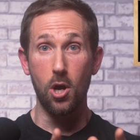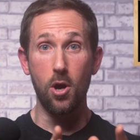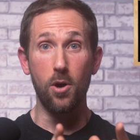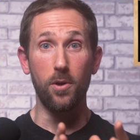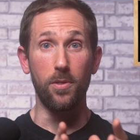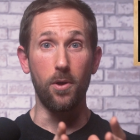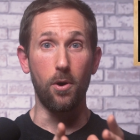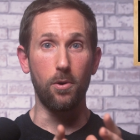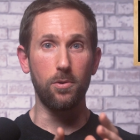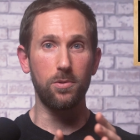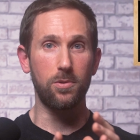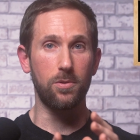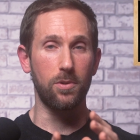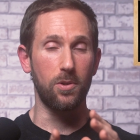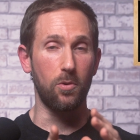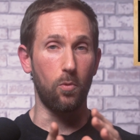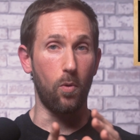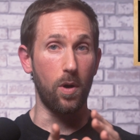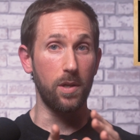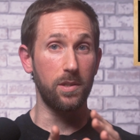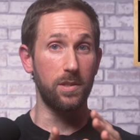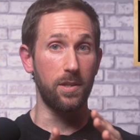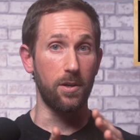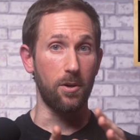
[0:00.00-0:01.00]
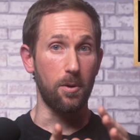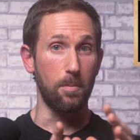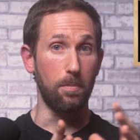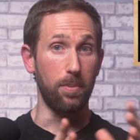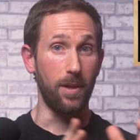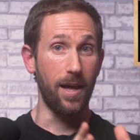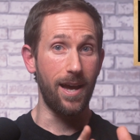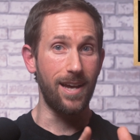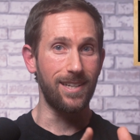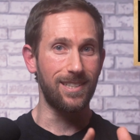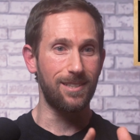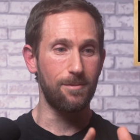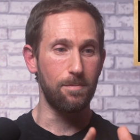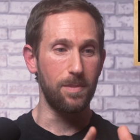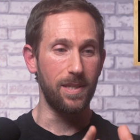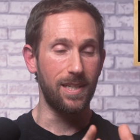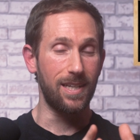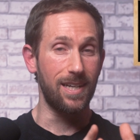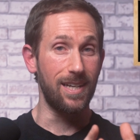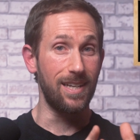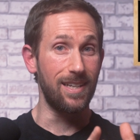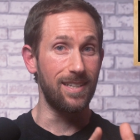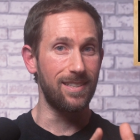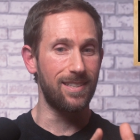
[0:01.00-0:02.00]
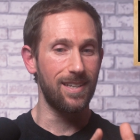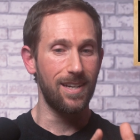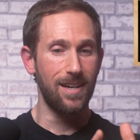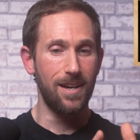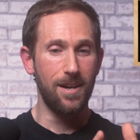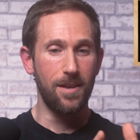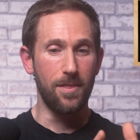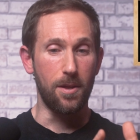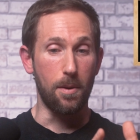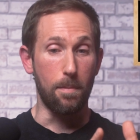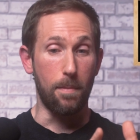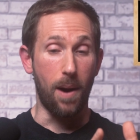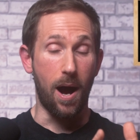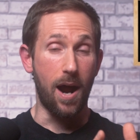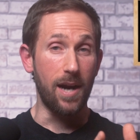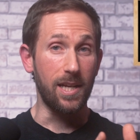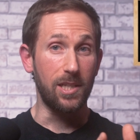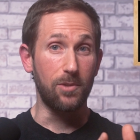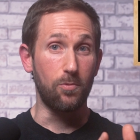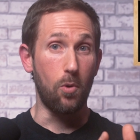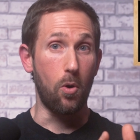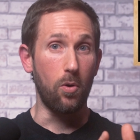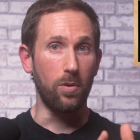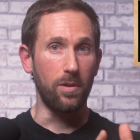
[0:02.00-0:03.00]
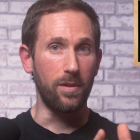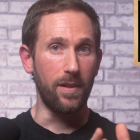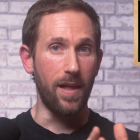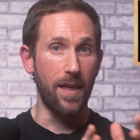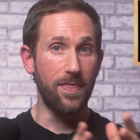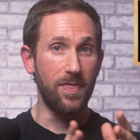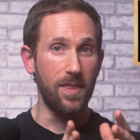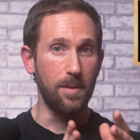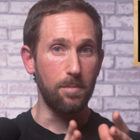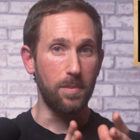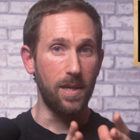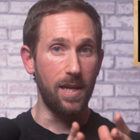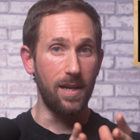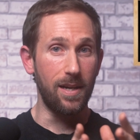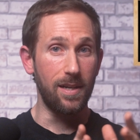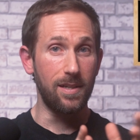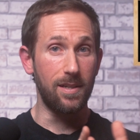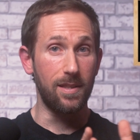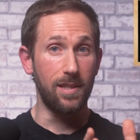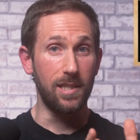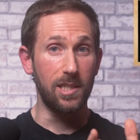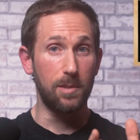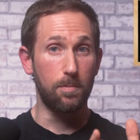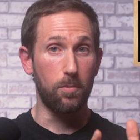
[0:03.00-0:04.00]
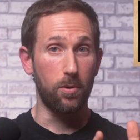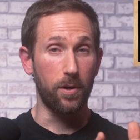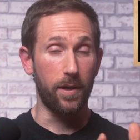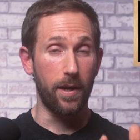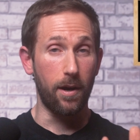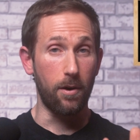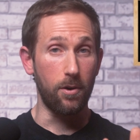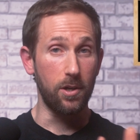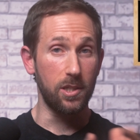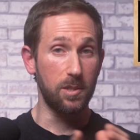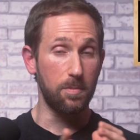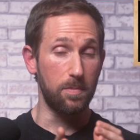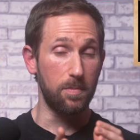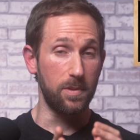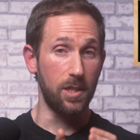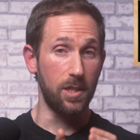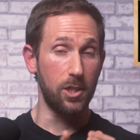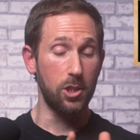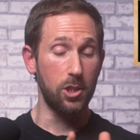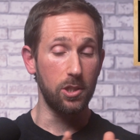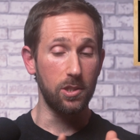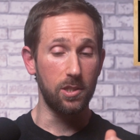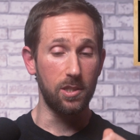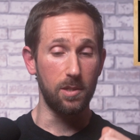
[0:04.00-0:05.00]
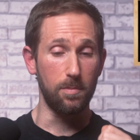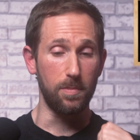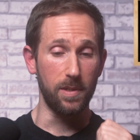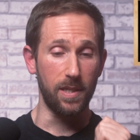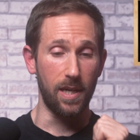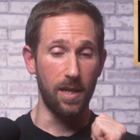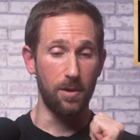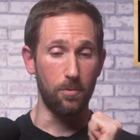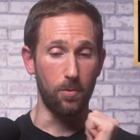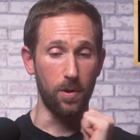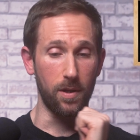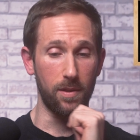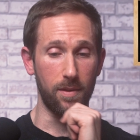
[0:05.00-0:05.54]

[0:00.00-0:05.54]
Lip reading: those are the ones that are blessed, because their bodies won't let them get into these precarious positions to begin with.